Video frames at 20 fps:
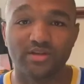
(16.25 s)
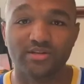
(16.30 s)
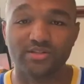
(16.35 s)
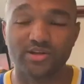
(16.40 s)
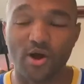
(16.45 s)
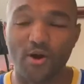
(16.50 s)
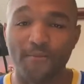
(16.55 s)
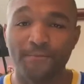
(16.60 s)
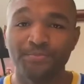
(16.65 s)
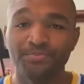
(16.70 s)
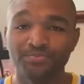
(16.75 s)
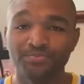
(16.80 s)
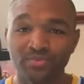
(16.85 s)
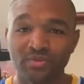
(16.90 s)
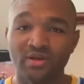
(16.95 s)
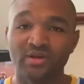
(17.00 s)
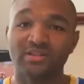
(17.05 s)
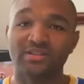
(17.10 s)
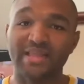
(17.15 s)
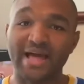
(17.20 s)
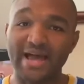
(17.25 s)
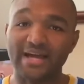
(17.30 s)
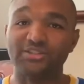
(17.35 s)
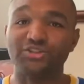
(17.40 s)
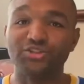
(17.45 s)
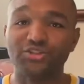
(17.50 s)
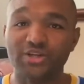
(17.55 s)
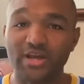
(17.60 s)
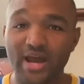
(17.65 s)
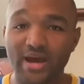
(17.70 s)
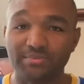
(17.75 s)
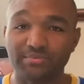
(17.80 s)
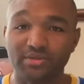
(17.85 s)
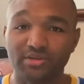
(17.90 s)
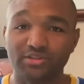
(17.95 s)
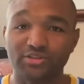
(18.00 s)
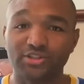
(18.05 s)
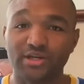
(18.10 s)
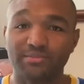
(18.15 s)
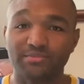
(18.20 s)
So last
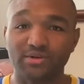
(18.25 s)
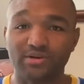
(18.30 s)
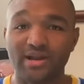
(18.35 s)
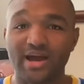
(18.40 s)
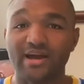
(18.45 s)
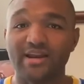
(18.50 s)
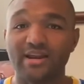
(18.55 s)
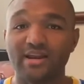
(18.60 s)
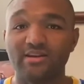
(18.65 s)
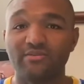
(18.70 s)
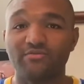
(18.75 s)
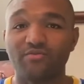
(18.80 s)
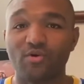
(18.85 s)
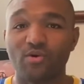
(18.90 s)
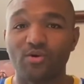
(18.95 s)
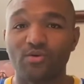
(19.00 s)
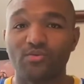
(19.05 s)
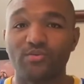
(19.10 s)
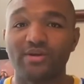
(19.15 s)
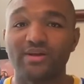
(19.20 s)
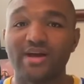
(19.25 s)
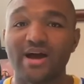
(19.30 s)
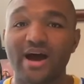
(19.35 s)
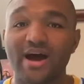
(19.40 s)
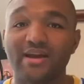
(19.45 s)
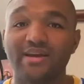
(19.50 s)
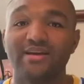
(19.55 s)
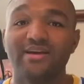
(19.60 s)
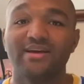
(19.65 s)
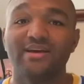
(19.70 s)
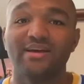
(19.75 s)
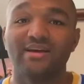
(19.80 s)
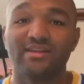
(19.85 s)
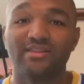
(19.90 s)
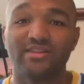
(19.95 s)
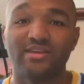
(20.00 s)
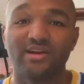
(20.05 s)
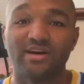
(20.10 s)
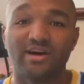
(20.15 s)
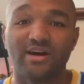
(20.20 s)
chapter, chapter nine eighty-four, we got
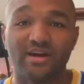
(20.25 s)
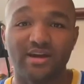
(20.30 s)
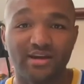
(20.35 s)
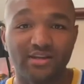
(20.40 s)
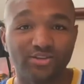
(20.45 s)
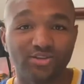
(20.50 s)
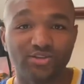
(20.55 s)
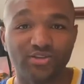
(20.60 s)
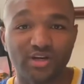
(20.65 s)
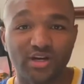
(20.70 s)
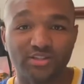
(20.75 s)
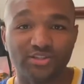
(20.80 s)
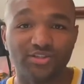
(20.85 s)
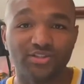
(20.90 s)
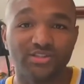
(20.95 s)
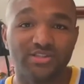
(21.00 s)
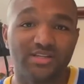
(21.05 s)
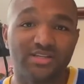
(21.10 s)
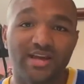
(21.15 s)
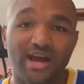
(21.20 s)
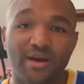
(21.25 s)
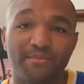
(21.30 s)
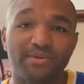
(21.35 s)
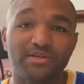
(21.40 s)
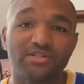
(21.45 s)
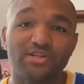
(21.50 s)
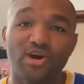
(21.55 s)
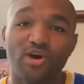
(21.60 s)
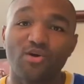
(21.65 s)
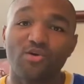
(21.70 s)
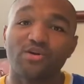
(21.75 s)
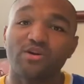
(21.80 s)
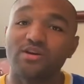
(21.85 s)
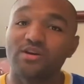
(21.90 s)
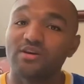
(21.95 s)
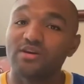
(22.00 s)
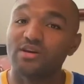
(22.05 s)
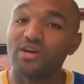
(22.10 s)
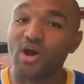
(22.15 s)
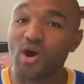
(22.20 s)
the introduction to Yamato
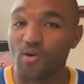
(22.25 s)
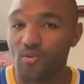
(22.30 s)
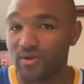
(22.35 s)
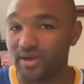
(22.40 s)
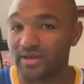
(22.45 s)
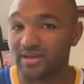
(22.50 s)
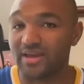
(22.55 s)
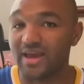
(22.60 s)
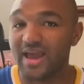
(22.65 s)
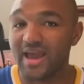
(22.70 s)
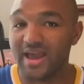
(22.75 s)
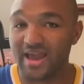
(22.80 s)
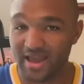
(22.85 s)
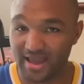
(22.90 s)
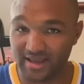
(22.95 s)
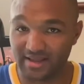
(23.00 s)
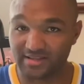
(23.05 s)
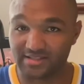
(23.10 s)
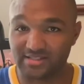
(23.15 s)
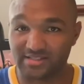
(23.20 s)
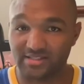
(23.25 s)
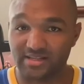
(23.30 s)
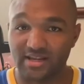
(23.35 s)
knowing Ace.